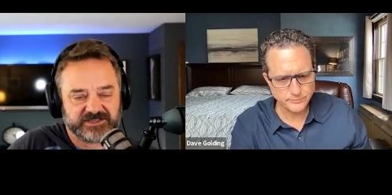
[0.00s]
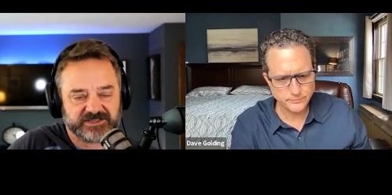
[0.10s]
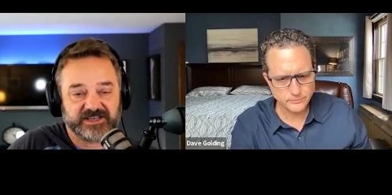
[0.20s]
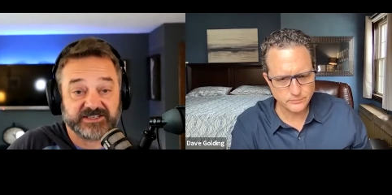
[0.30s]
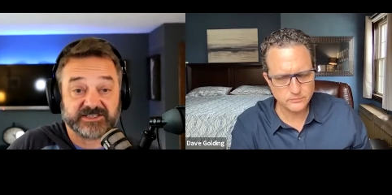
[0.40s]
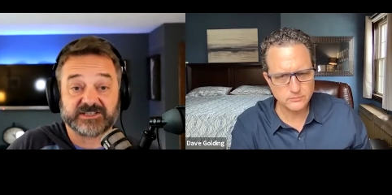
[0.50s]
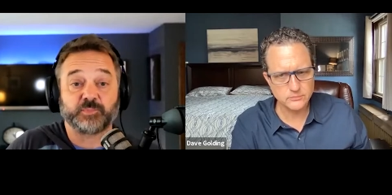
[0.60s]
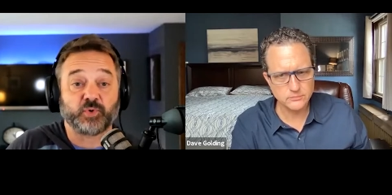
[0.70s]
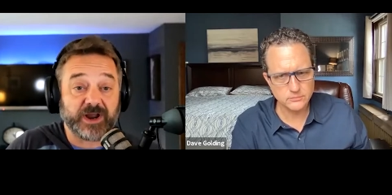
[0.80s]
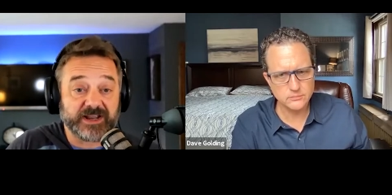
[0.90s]
Speaker 1: is a
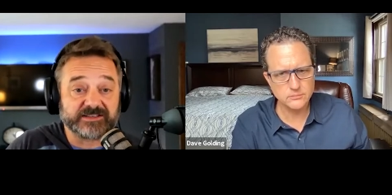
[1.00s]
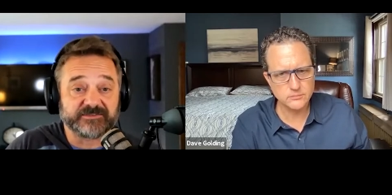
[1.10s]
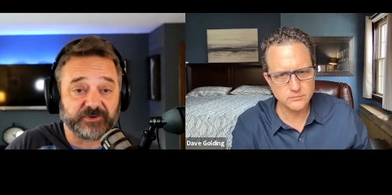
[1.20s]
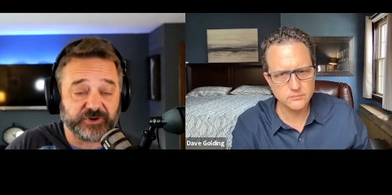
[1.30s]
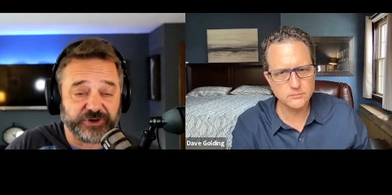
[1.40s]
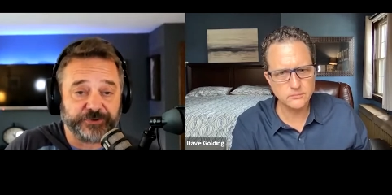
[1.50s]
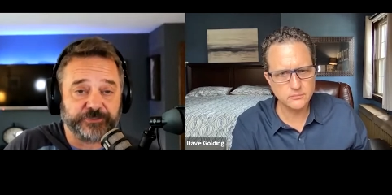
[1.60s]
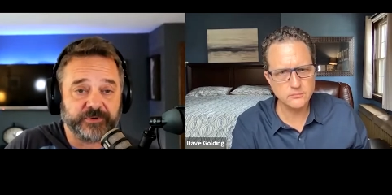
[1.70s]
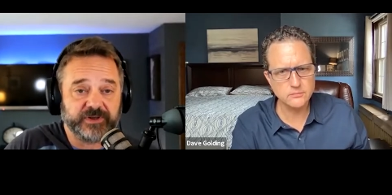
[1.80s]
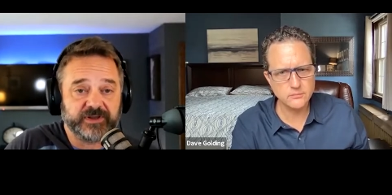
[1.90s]
surprise for you
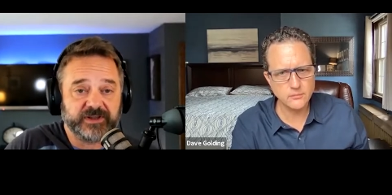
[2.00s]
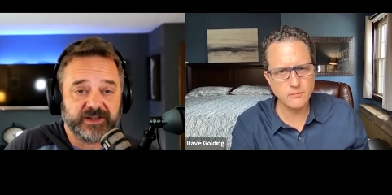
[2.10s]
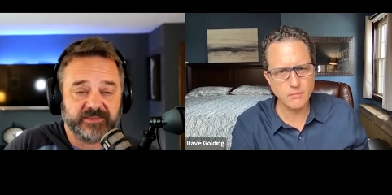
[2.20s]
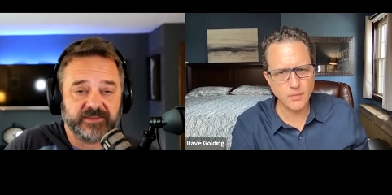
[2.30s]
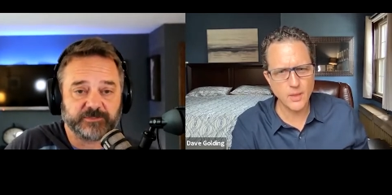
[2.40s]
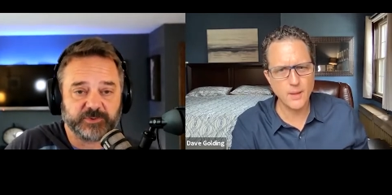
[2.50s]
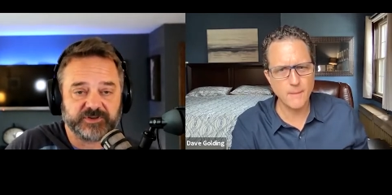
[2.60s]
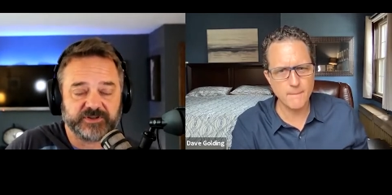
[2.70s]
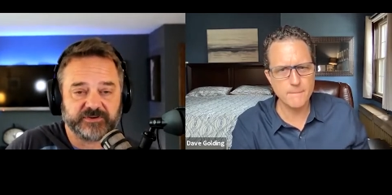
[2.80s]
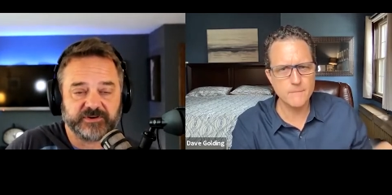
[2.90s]
in this
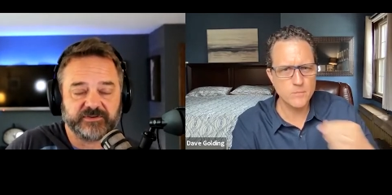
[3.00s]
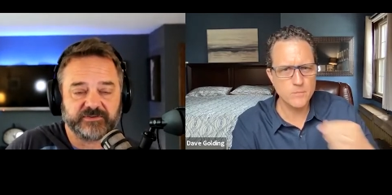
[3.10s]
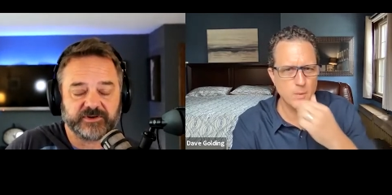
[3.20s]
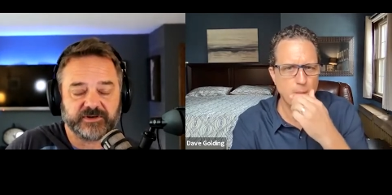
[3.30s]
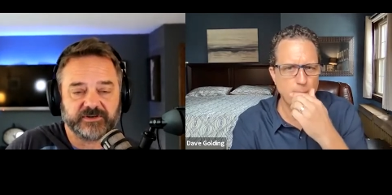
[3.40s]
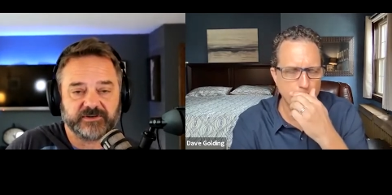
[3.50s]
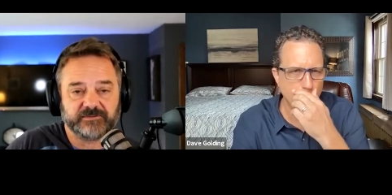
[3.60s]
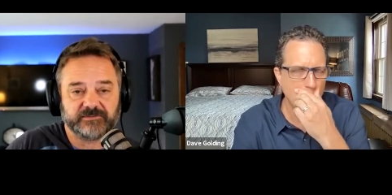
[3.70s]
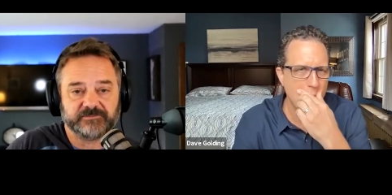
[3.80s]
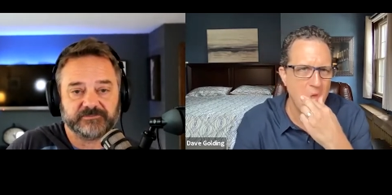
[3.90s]
particular industry?
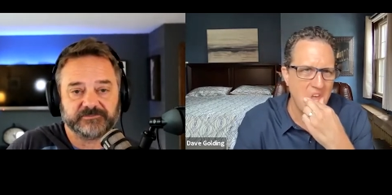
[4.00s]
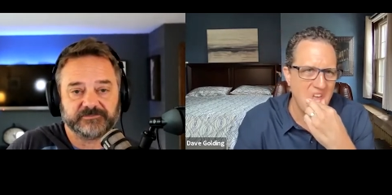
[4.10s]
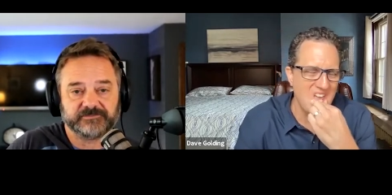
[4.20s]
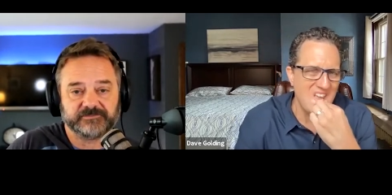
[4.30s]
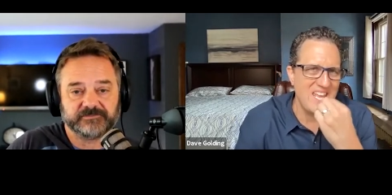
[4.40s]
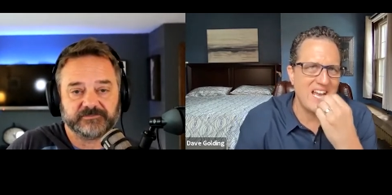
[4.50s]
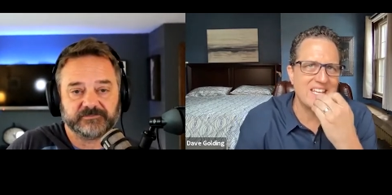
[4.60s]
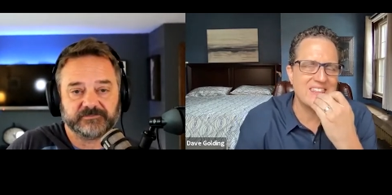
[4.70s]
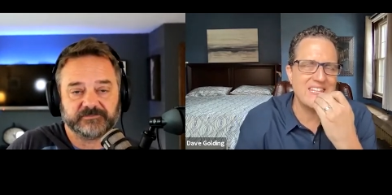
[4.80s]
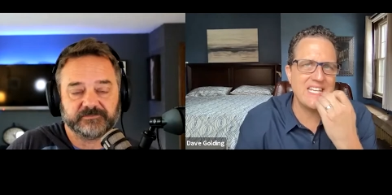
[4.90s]
Speaker 2: Yeah,
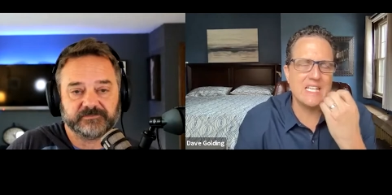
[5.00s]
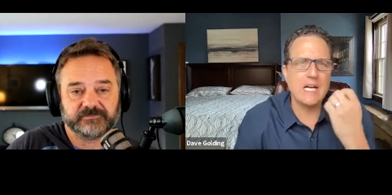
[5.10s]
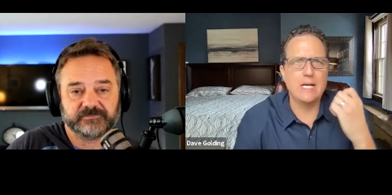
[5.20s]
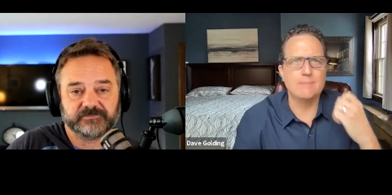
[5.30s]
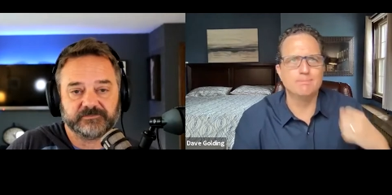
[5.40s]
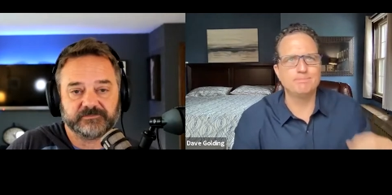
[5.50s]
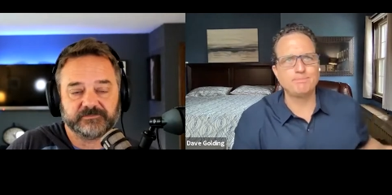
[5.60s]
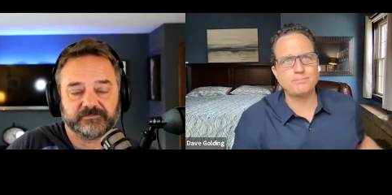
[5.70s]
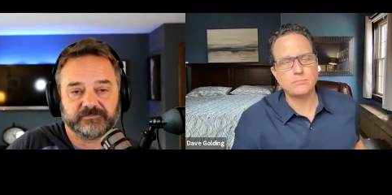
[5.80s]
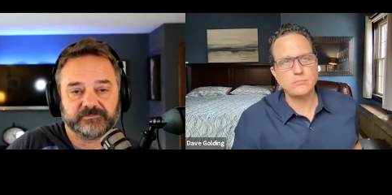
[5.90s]
I think um,
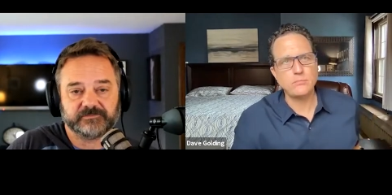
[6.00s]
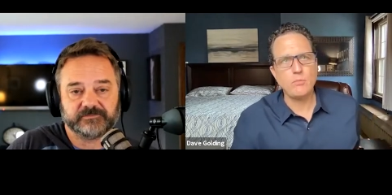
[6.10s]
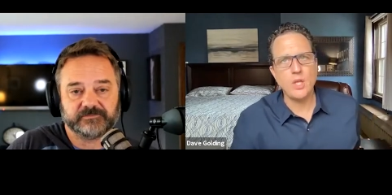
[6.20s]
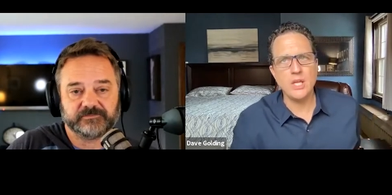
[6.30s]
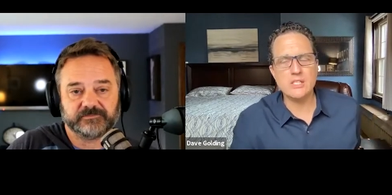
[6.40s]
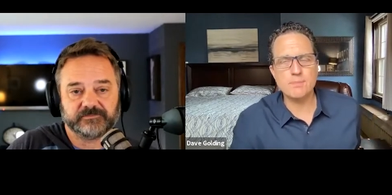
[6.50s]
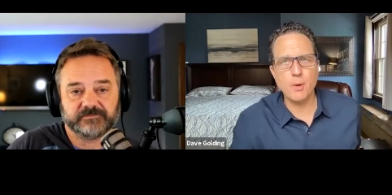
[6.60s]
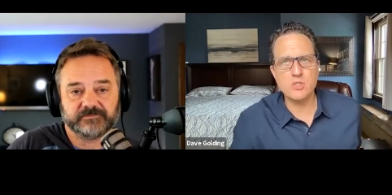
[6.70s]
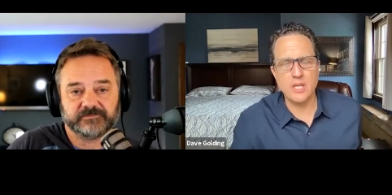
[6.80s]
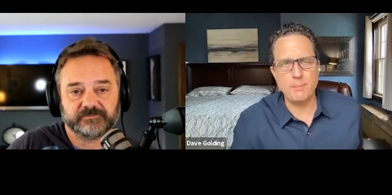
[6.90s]

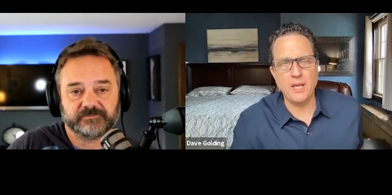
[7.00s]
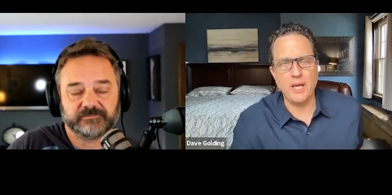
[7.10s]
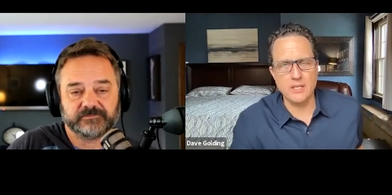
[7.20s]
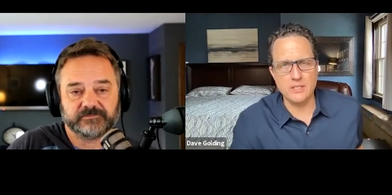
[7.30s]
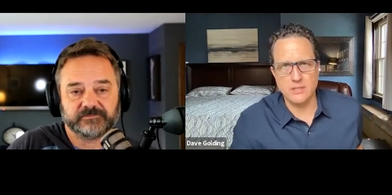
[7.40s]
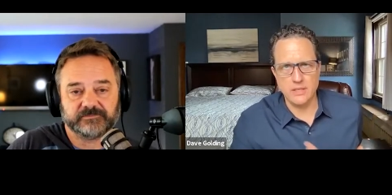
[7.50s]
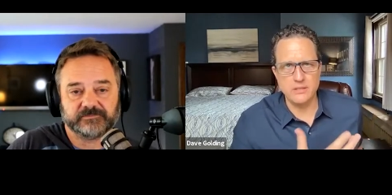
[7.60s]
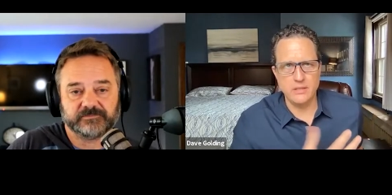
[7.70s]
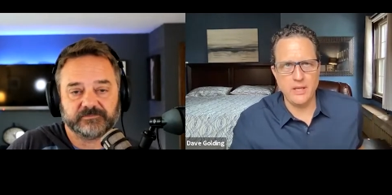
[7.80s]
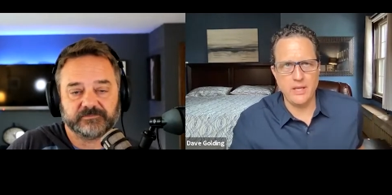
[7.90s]
exposed APIs,
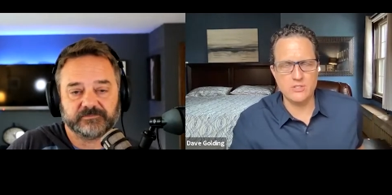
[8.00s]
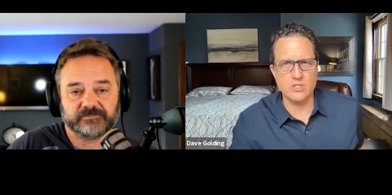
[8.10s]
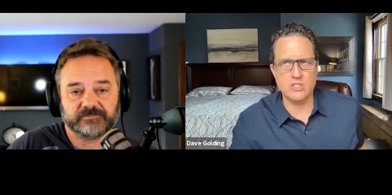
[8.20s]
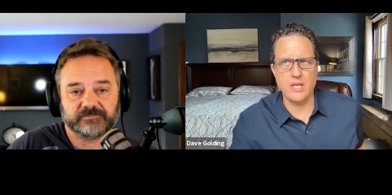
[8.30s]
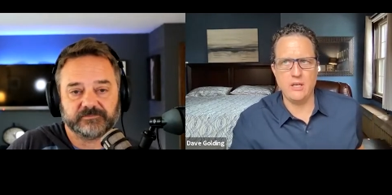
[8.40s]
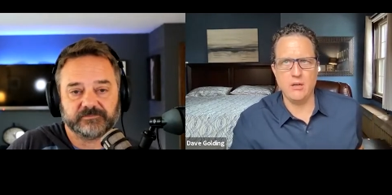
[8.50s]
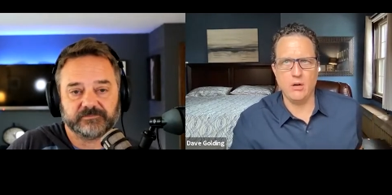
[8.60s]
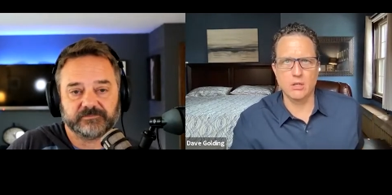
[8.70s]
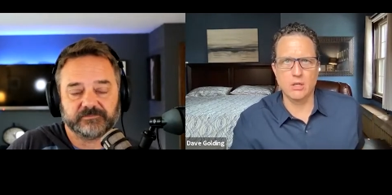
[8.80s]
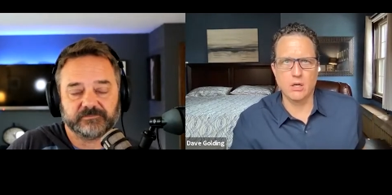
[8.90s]
as you said,
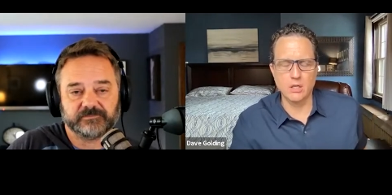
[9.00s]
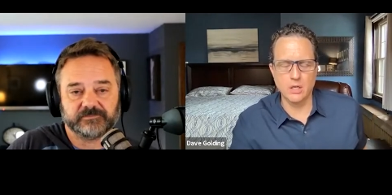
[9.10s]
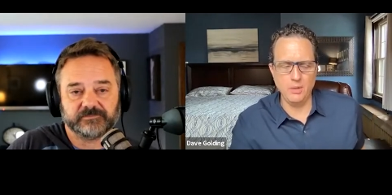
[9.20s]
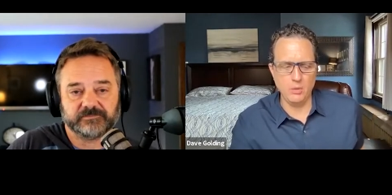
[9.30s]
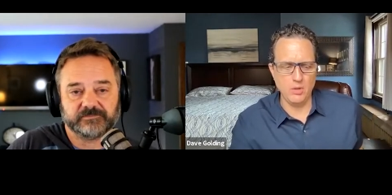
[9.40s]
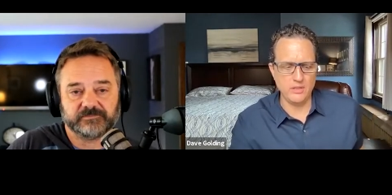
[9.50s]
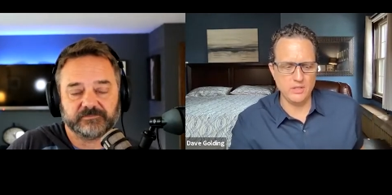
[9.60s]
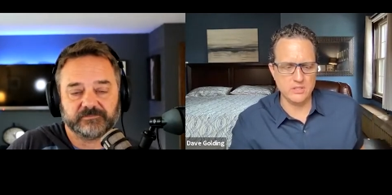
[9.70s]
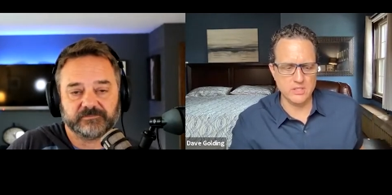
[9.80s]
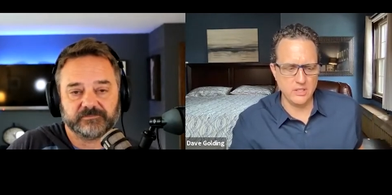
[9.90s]
are are going to be with
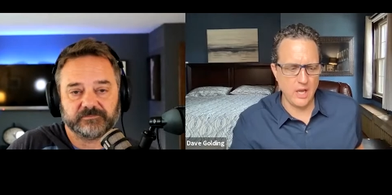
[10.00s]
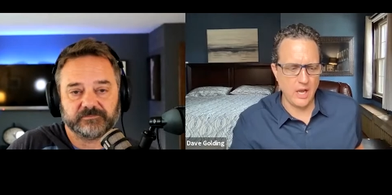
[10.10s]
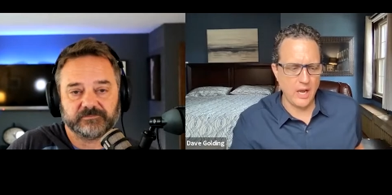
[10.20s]
us, and